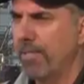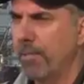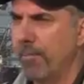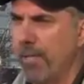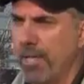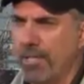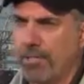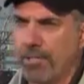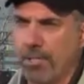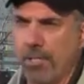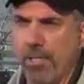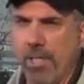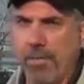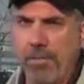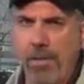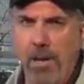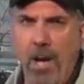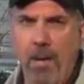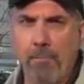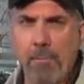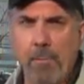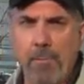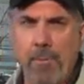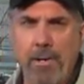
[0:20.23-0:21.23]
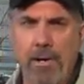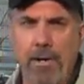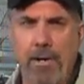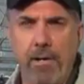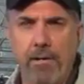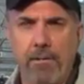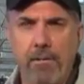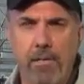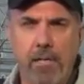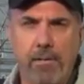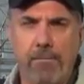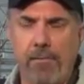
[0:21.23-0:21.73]
to make sure that they are
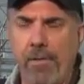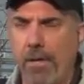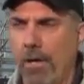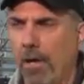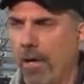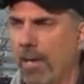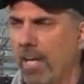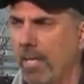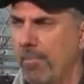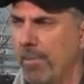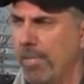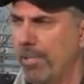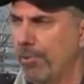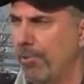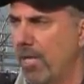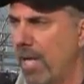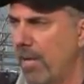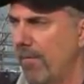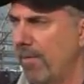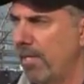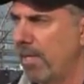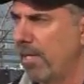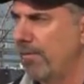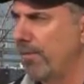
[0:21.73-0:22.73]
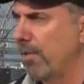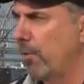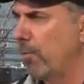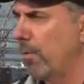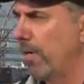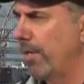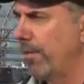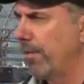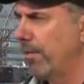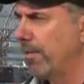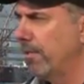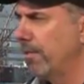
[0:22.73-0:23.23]
prepared if they are going to be driving out in the
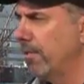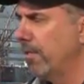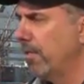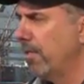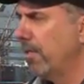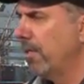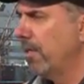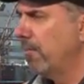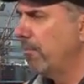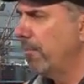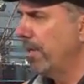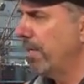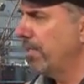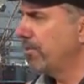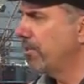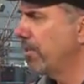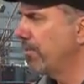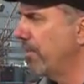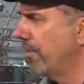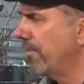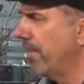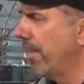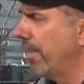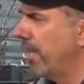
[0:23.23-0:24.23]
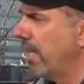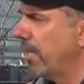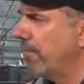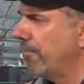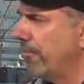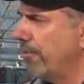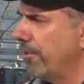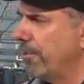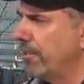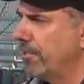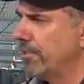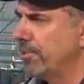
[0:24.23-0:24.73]
weather. Make sure that they have
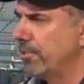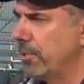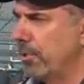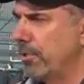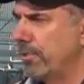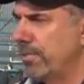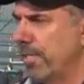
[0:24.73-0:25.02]
their snow